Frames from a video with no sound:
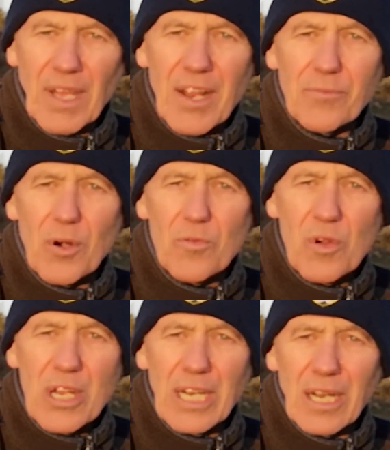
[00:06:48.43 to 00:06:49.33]
And if we're
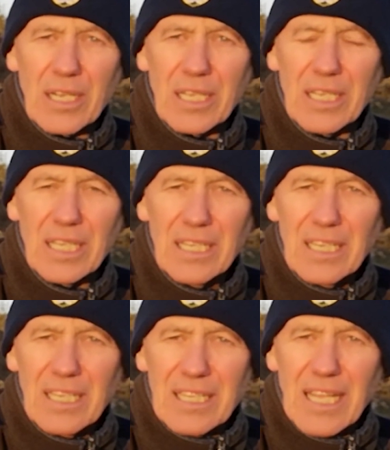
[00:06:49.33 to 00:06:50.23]
really lucky,
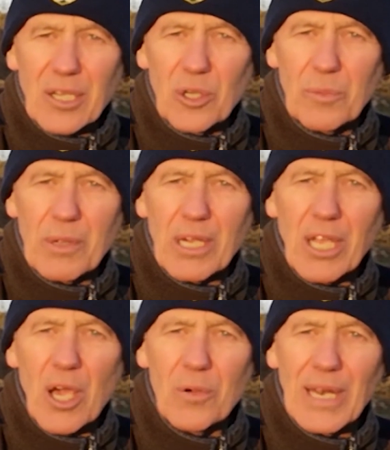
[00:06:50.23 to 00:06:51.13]
there could be a
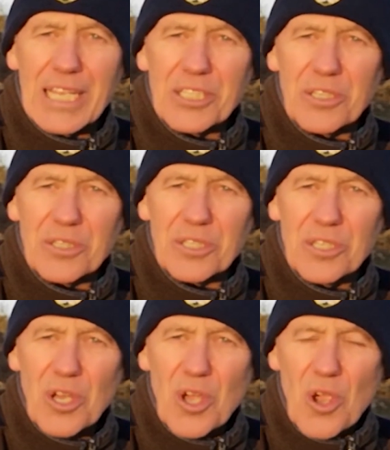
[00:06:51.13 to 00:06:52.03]
coalescence
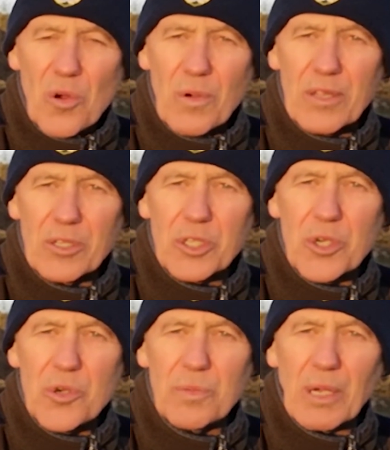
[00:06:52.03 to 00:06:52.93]
where the
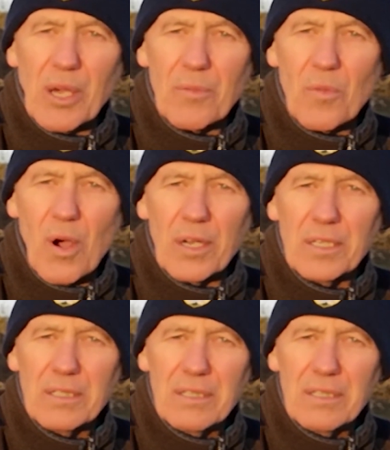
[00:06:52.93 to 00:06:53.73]
two become one.